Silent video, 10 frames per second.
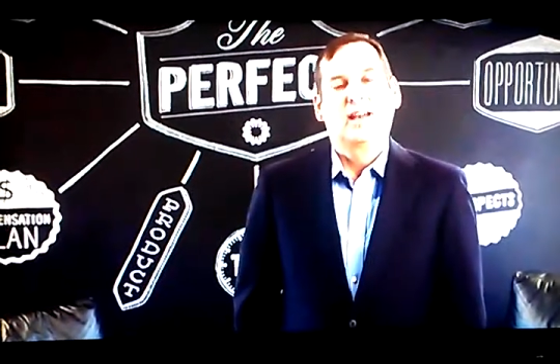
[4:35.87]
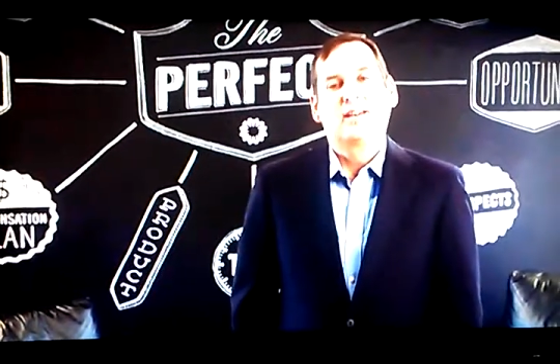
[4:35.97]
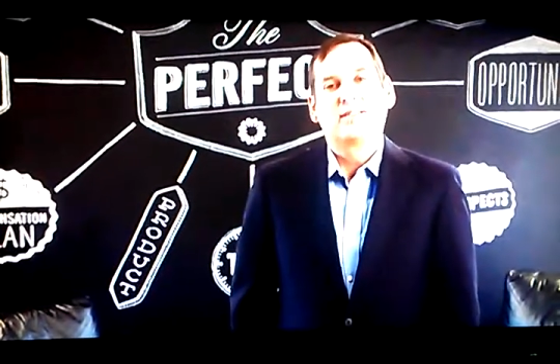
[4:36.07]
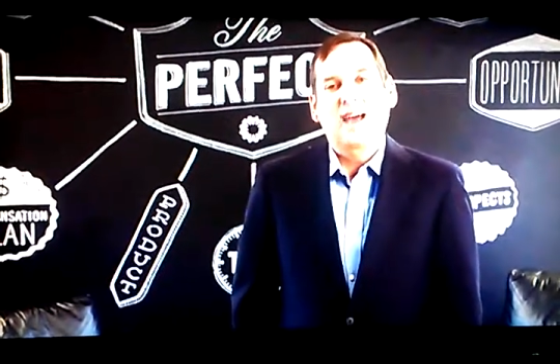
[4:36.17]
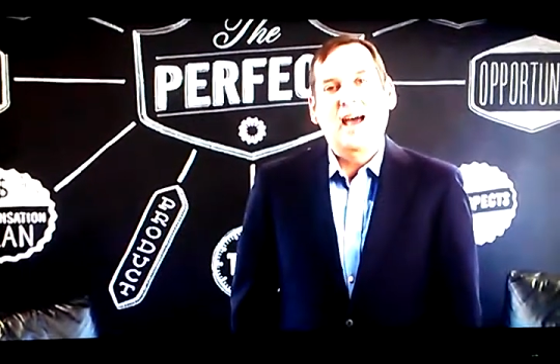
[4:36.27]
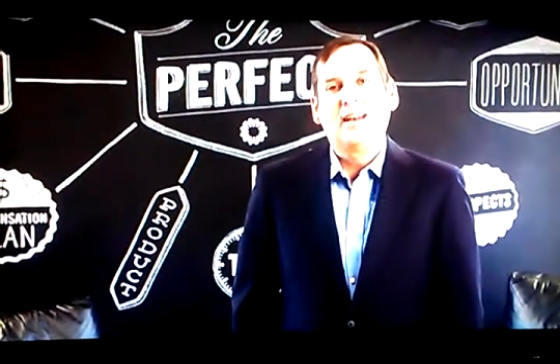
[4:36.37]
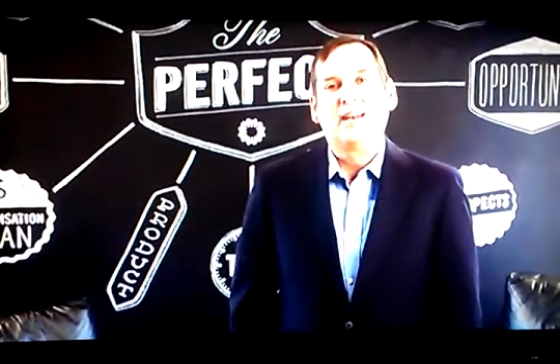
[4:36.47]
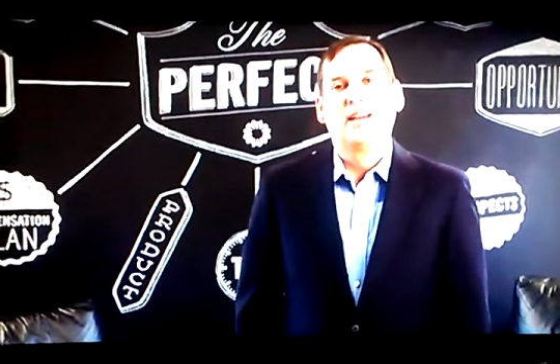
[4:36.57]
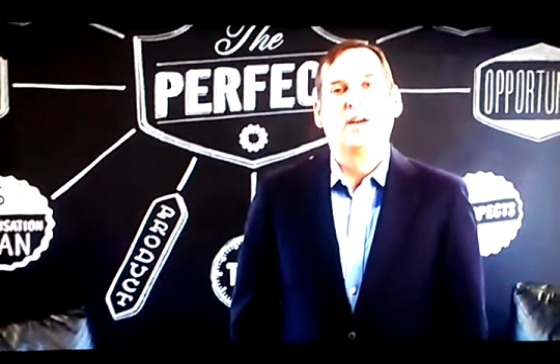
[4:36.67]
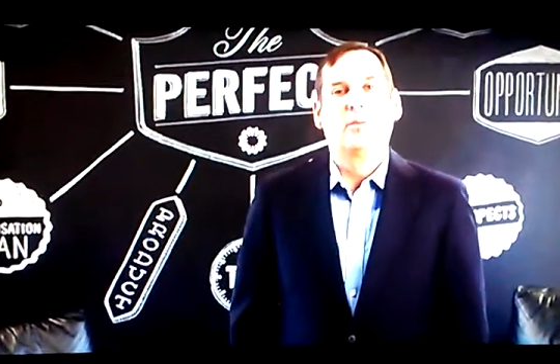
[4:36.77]
and
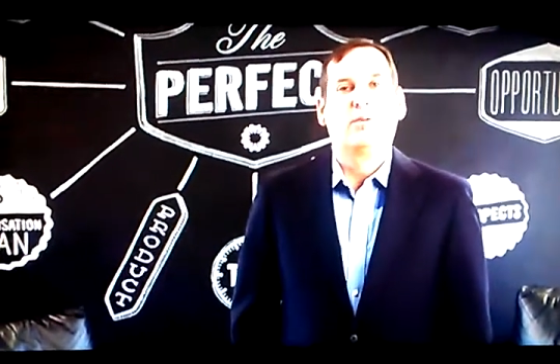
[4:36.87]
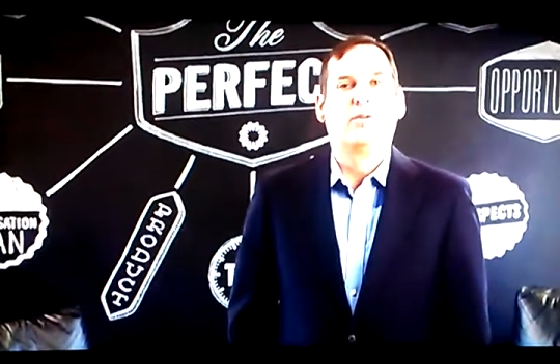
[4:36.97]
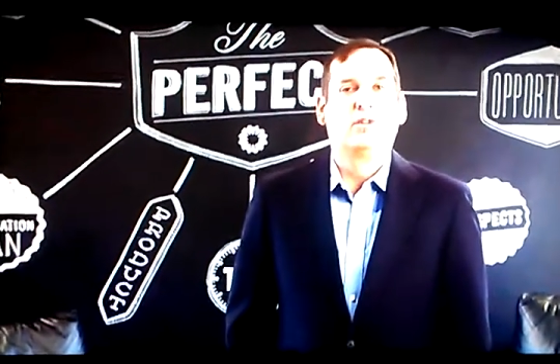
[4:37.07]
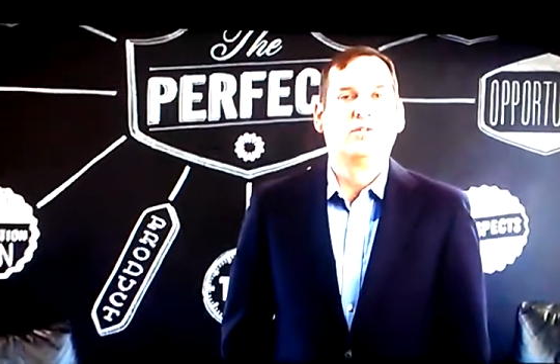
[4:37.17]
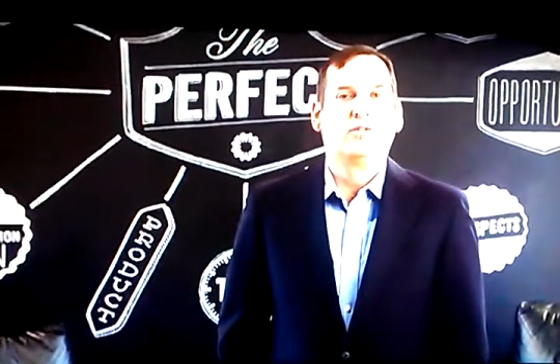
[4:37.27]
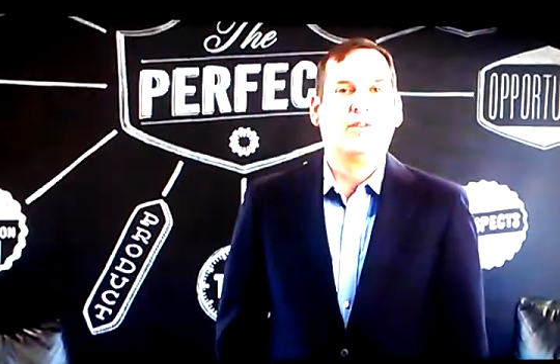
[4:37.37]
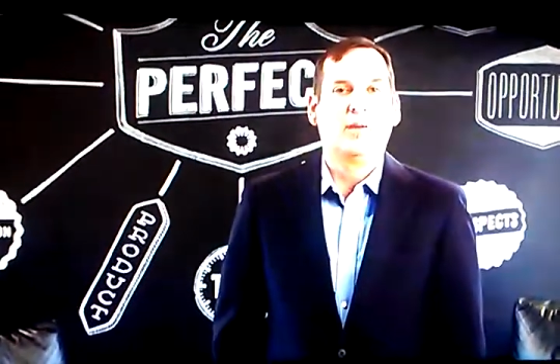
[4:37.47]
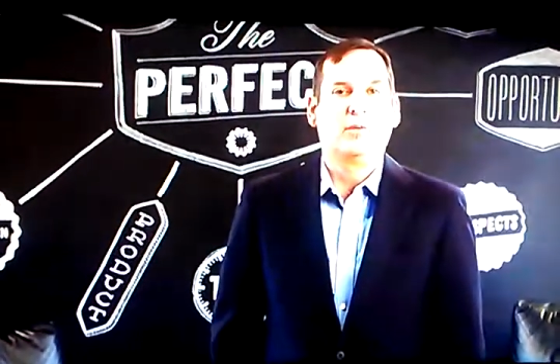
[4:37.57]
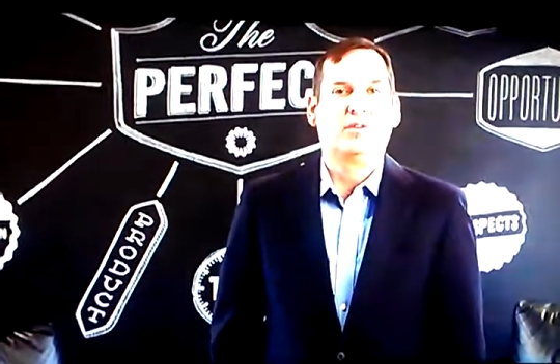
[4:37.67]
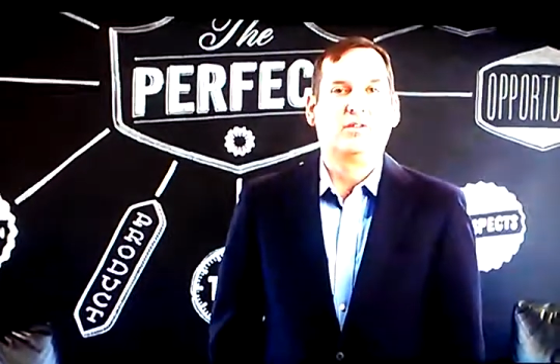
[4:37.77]
excited to help their friends and
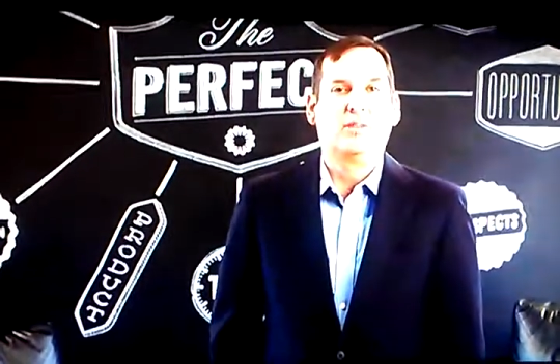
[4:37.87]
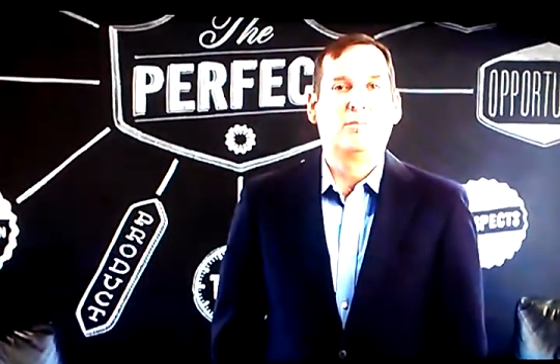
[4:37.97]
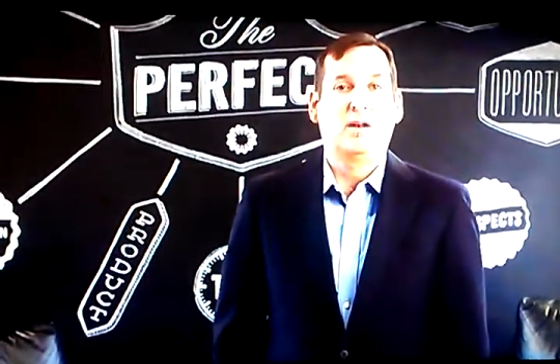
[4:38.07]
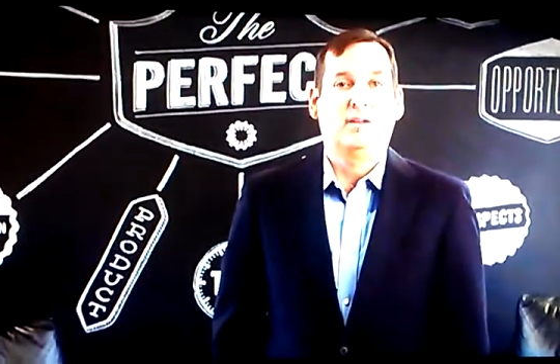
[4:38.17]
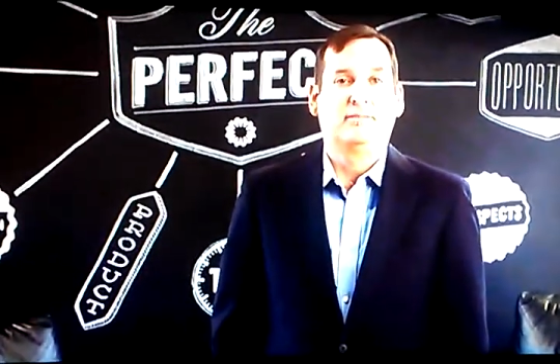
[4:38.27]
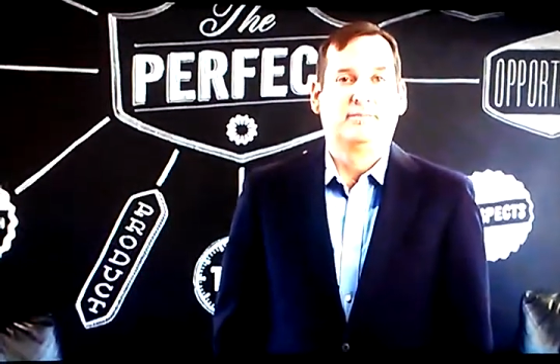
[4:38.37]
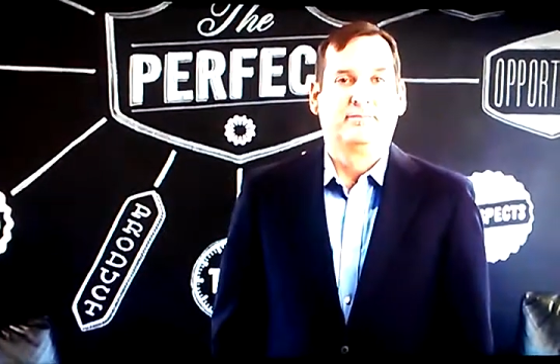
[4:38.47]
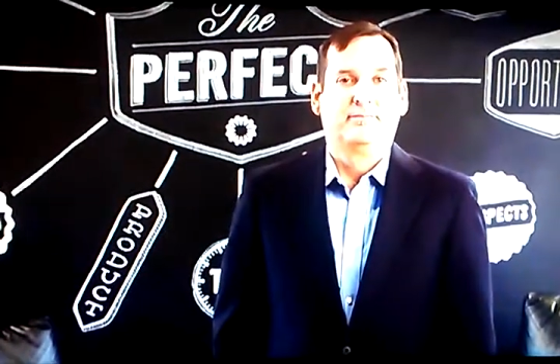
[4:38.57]
family save money.